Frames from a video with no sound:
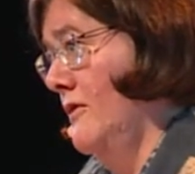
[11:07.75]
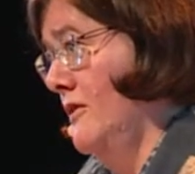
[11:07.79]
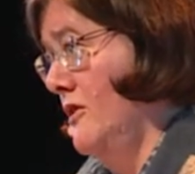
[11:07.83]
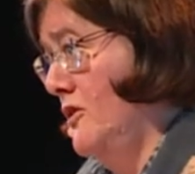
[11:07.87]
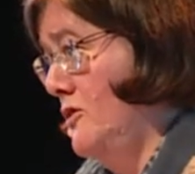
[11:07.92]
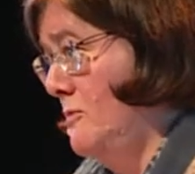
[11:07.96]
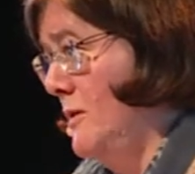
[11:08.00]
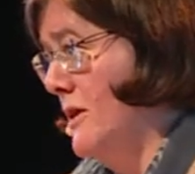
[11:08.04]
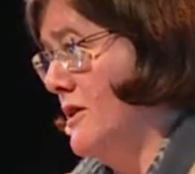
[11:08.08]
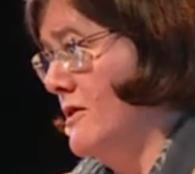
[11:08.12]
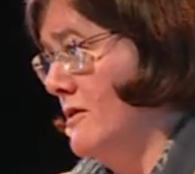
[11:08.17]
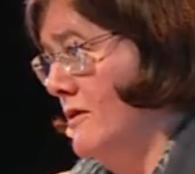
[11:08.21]
and
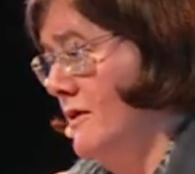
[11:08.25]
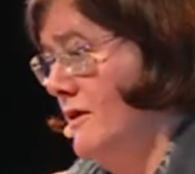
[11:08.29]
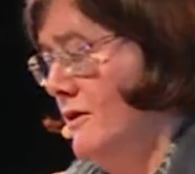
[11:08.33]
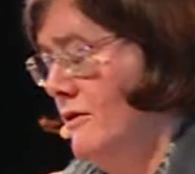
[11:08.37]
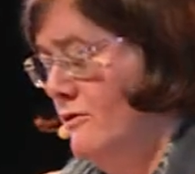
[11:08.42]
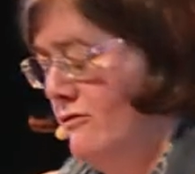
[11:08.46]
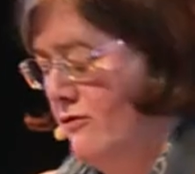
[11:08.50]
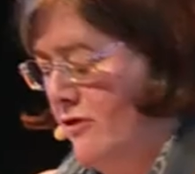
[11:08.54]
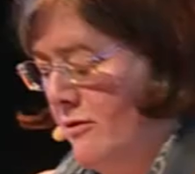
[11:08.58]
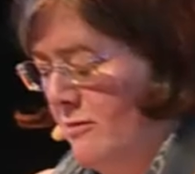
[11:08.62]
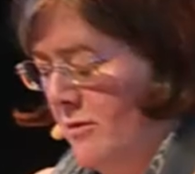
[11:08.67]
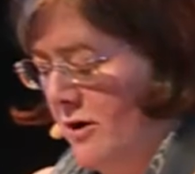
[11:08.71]
especially
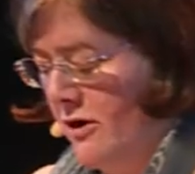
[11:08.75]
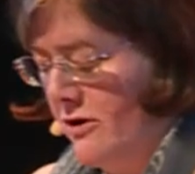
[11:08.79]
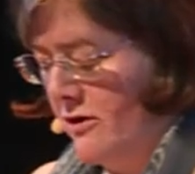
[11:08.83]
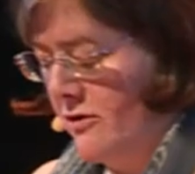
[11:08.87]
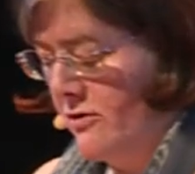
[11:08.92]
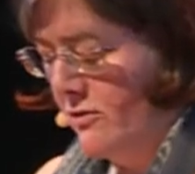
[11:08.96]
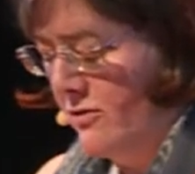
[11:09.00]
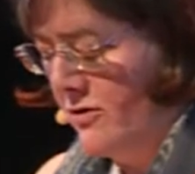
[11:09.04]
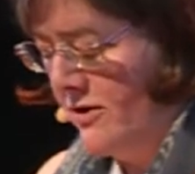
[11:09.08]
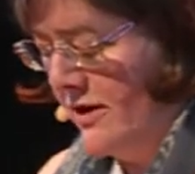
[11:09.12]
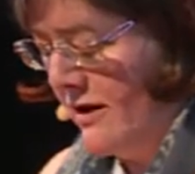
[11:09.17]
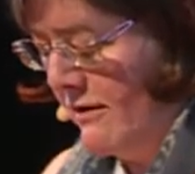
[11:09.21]
you from
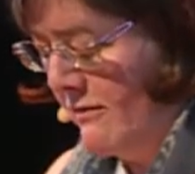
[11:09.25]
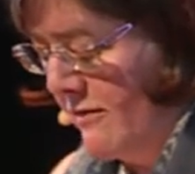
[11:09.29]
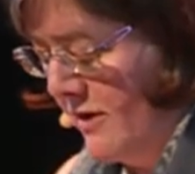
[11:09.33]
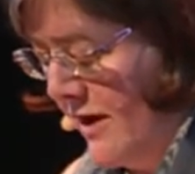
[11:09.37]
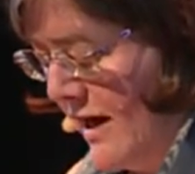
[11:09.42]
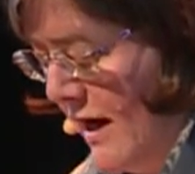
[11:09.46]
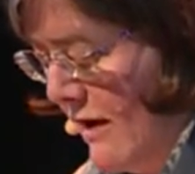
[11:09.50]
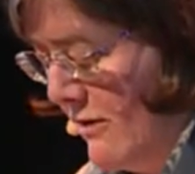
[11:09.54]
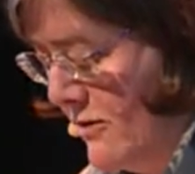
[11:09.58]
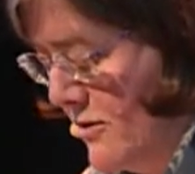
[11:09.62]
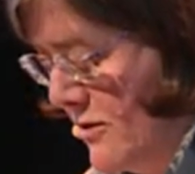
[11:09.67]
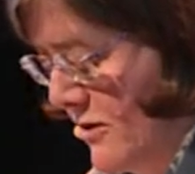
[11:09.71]
Akershus County
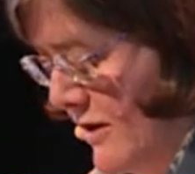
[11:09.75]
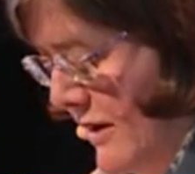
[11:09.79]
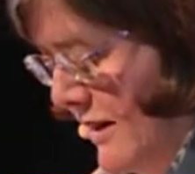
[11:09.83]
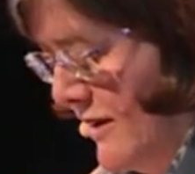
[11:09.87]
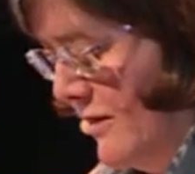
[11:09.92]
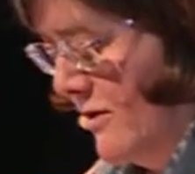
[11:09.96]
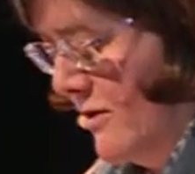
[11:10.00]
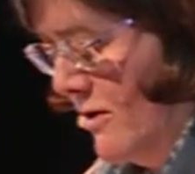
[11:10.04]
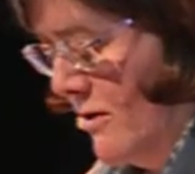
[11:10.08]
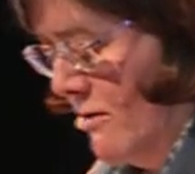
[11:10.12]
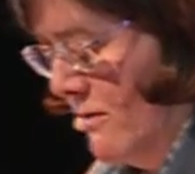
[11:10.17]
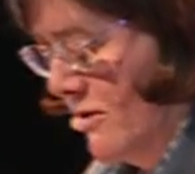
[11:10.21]
Council,
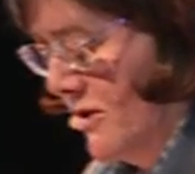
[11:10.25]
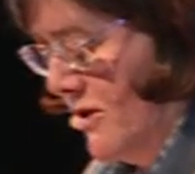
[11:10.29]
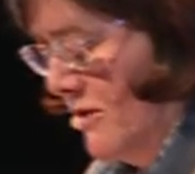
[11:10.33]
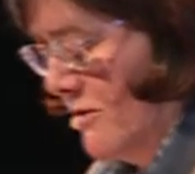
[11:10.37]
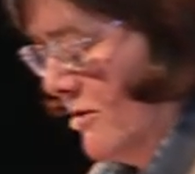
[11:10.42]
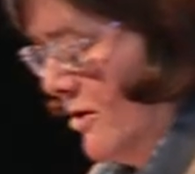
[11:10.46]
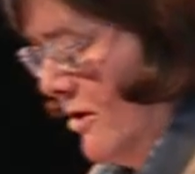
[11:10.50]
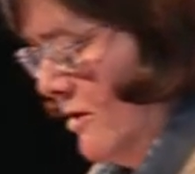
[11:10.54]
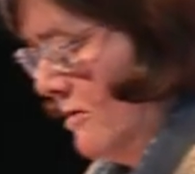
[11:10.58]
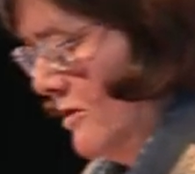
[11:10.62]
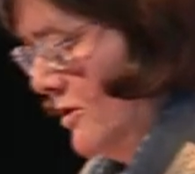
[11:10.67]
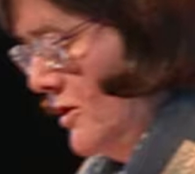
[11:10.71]
and you know what
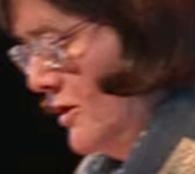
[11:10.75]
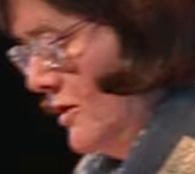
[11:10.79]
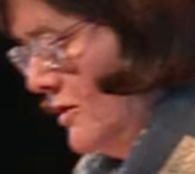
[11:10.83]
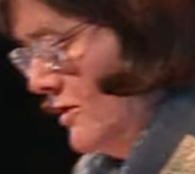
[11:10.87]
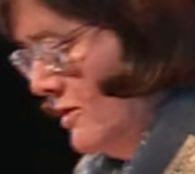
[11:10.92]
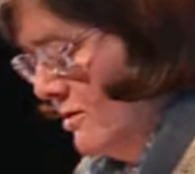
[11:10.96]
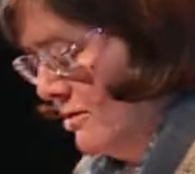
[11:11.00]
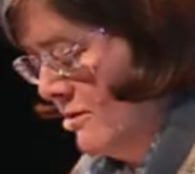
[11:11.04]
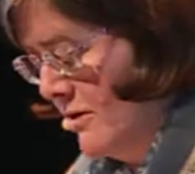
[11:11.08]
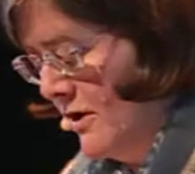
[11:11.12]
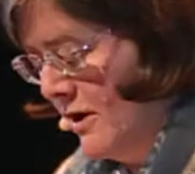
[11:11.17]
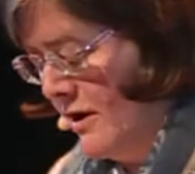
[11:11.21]
you're going to
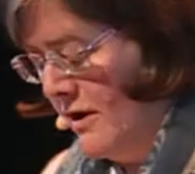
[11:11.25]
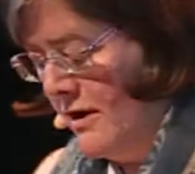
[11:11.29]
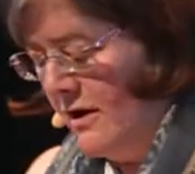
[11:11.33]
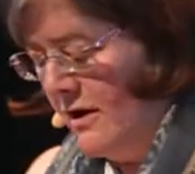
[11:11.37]
do.